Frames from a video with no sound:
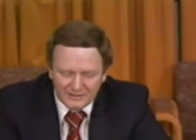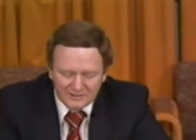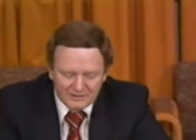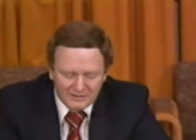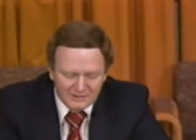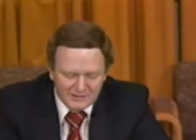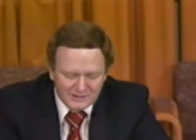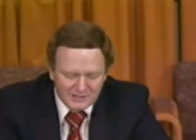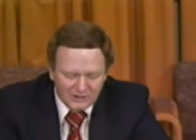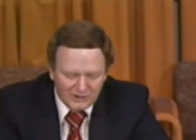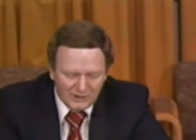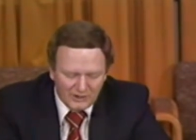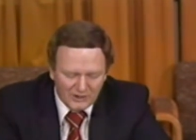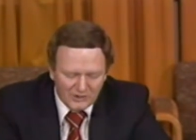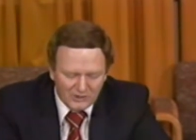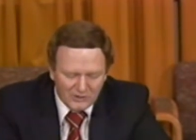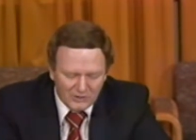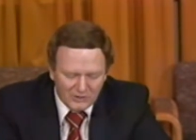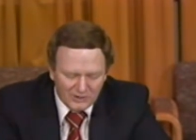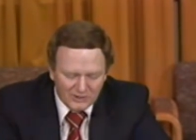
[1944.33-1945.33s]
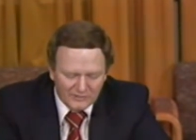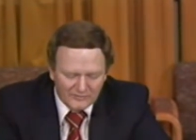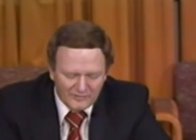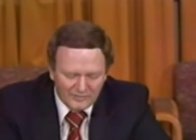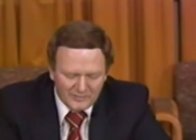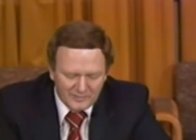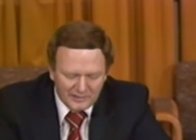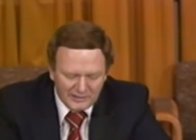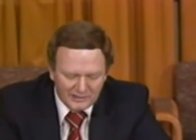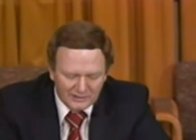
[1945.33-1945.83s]
Ontario Court of
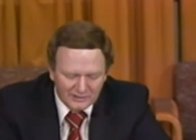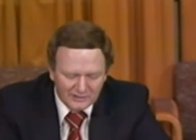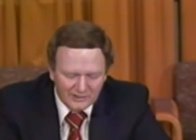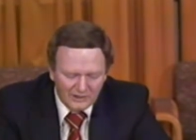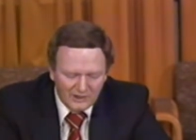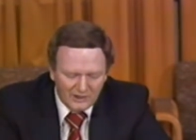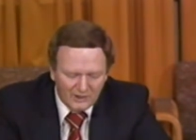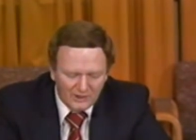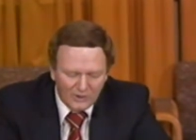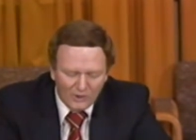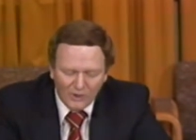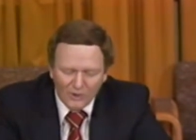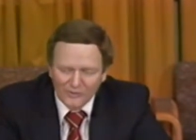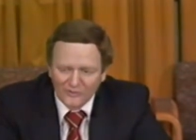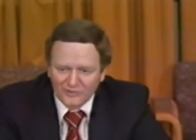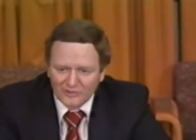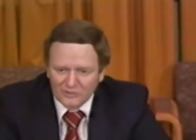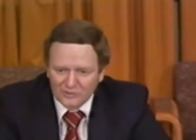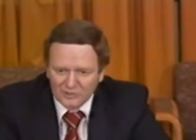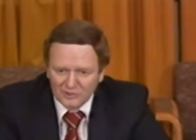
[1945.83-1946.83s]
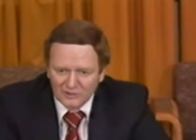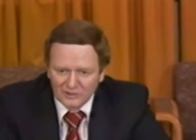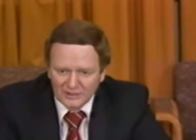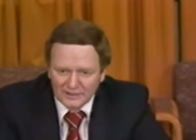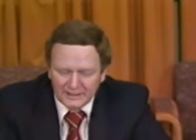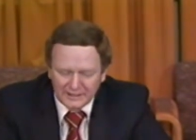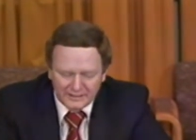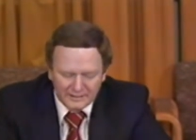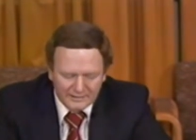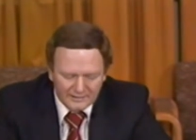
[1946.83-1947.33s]
Appeal
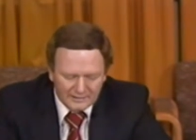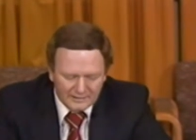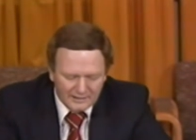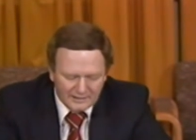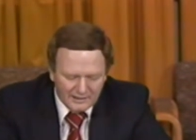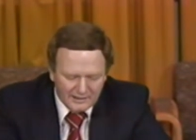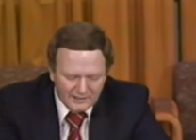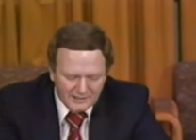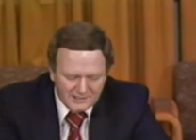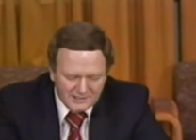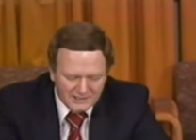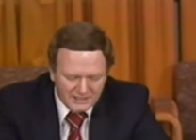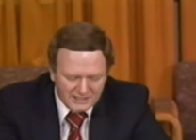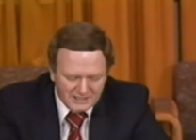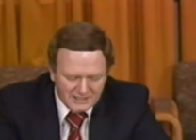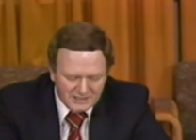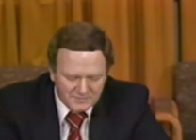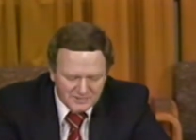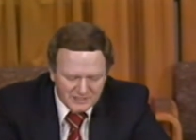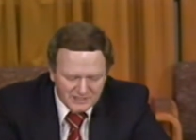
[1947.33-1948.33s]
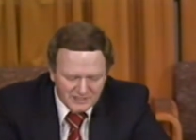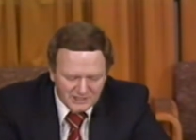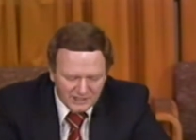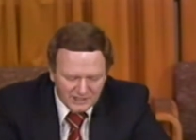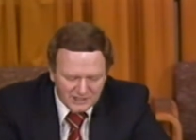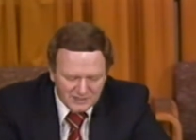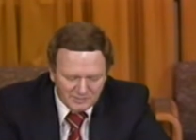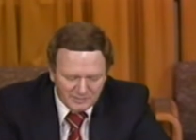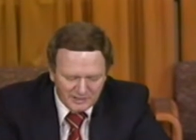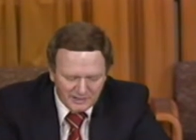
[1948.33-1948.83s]
overruling uh, Art Jessup's
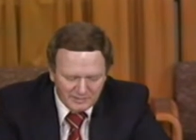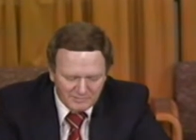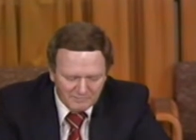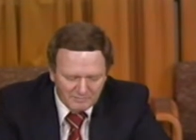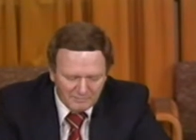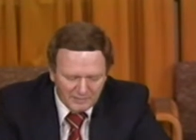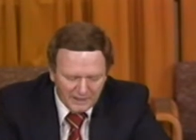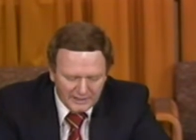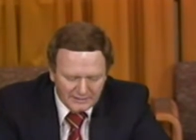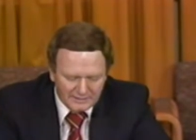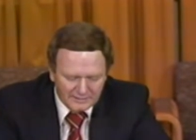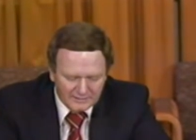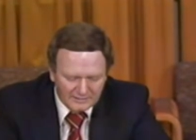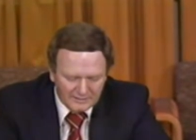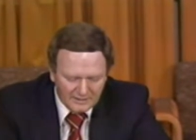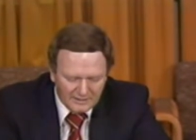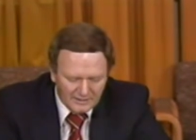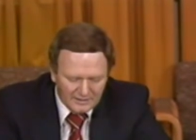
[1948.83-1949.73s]
judgment in Budden,